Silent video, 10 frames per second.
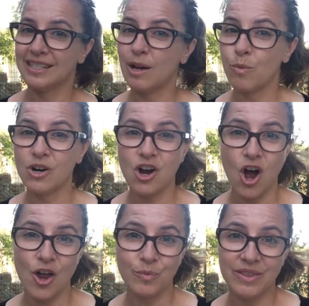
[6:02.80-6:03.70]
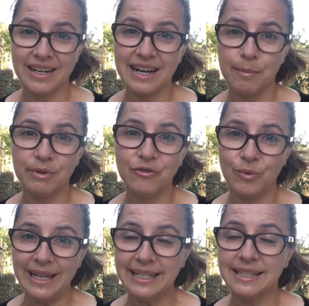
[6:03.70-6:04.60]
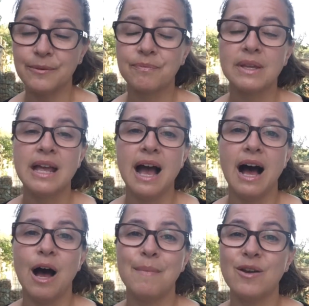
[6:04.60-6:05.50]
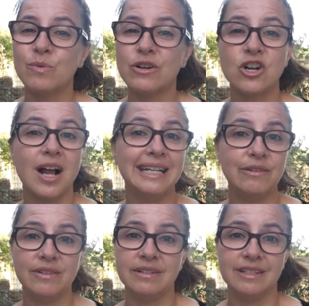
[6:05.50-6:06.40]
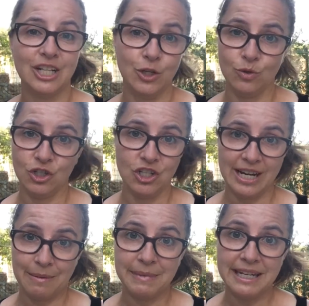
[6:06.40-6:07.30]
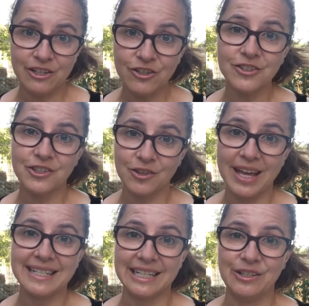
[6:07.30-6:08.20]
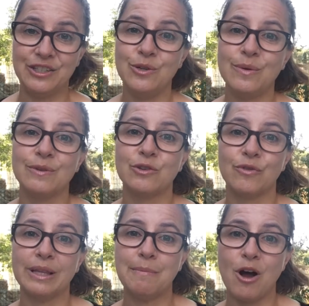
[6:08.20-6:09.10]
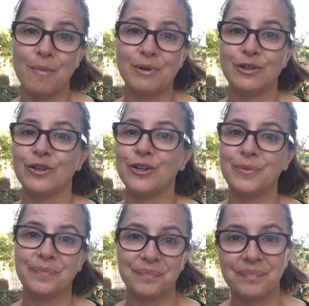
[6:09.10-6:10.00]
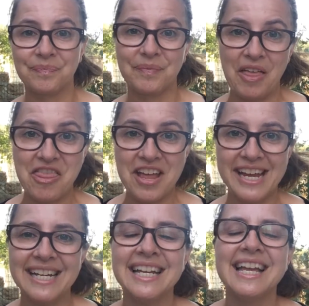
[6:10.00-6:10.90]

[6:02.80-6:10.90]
that were gone within a couple of weeks, and we're not even huge jam eaters, so that tells you it was a really popular thing.